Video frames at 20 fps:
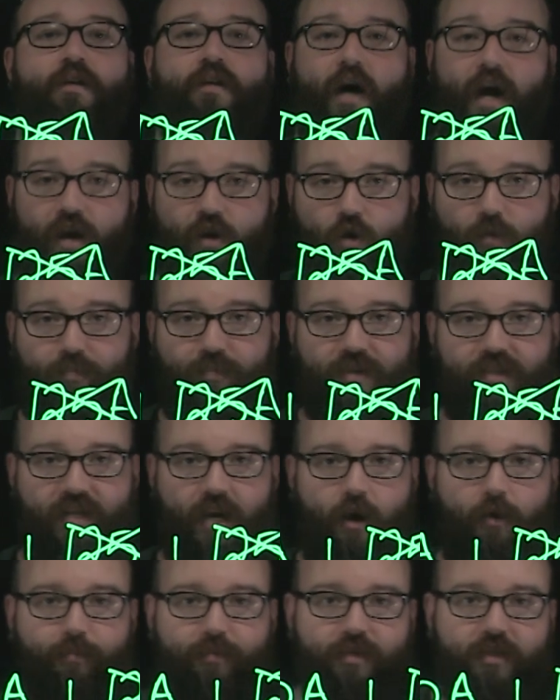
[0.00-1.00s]
I hope this
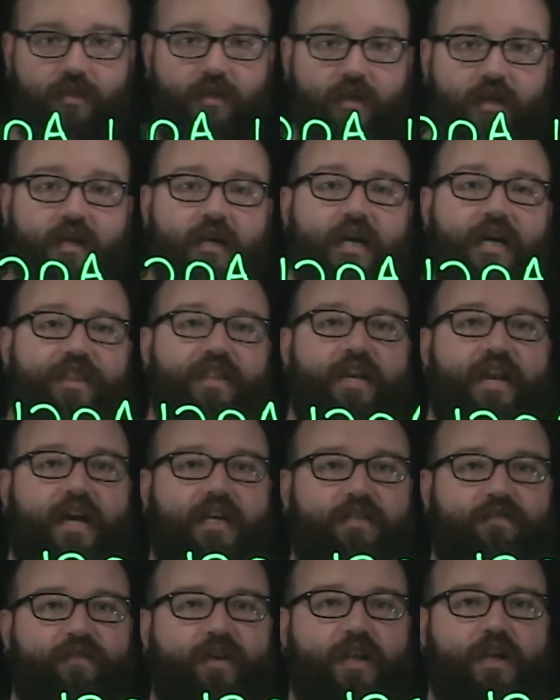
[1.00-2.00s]
helps. In the
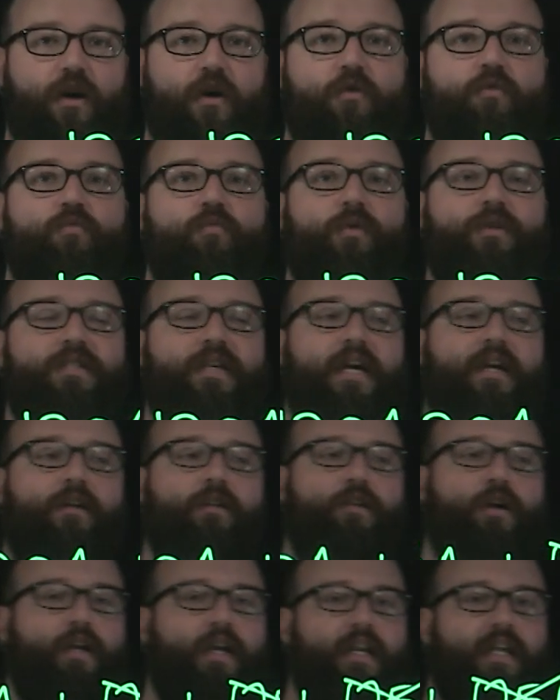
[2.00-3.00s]
next video, we'll take a
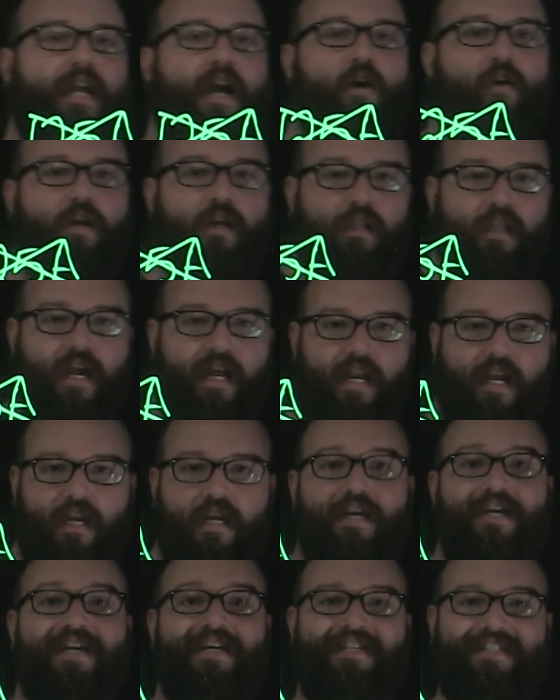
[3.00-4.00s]
look at
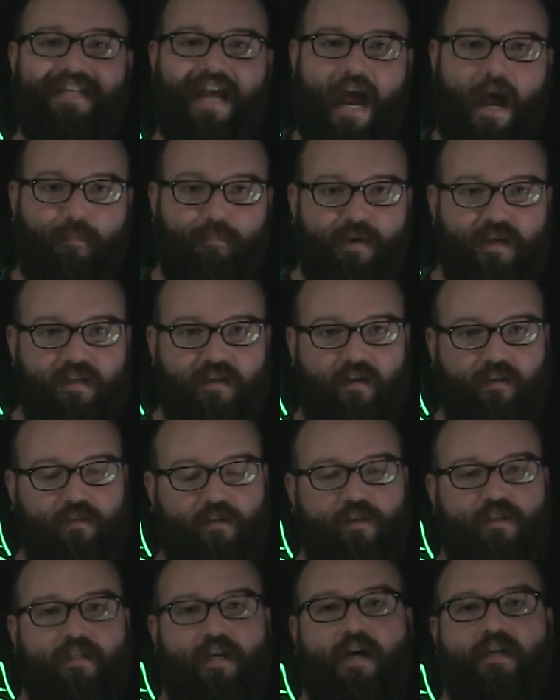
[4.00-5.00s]
calculating tap
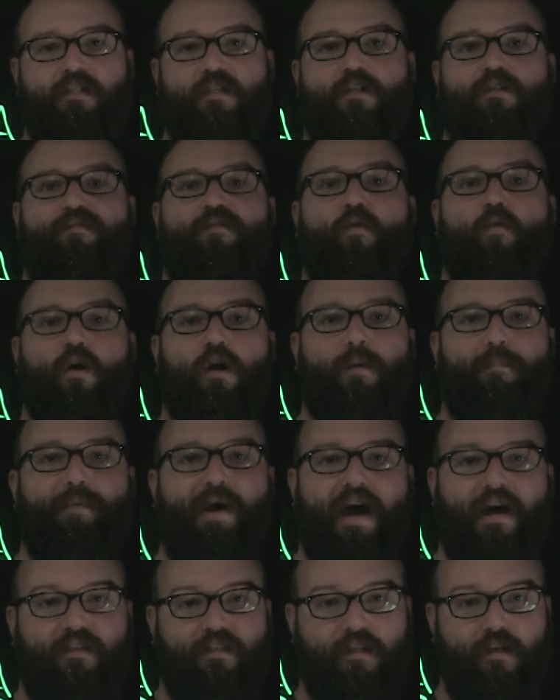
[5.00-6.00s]
conductor sizes for
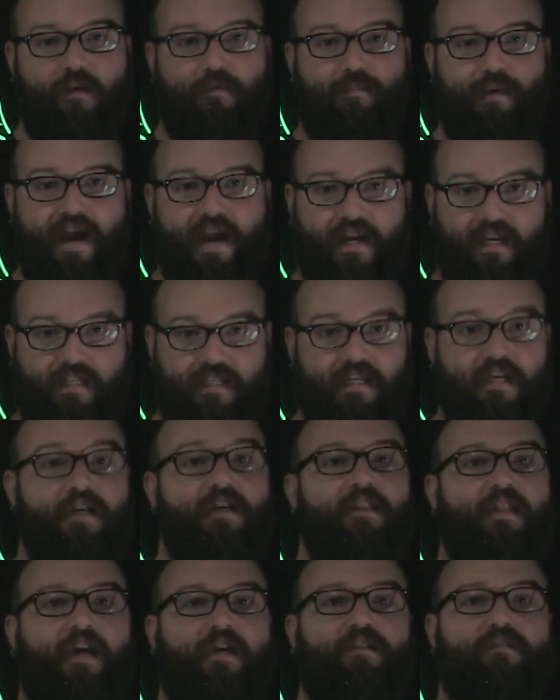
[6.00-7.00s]
capacitor banks.
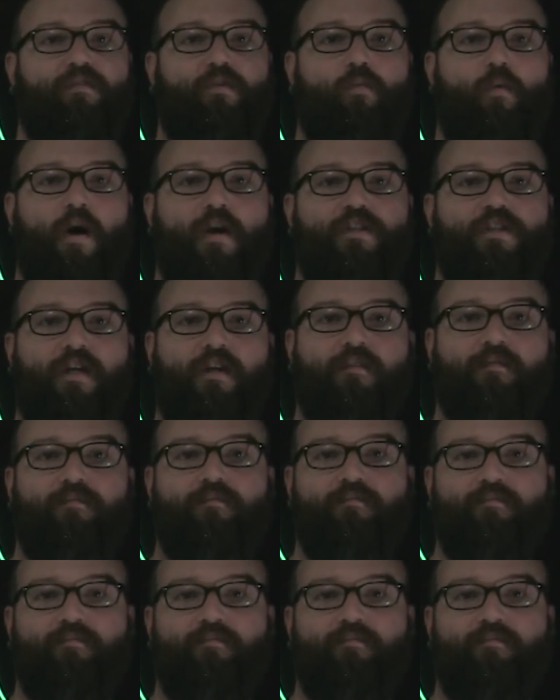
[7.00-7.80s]
Thanks for watching.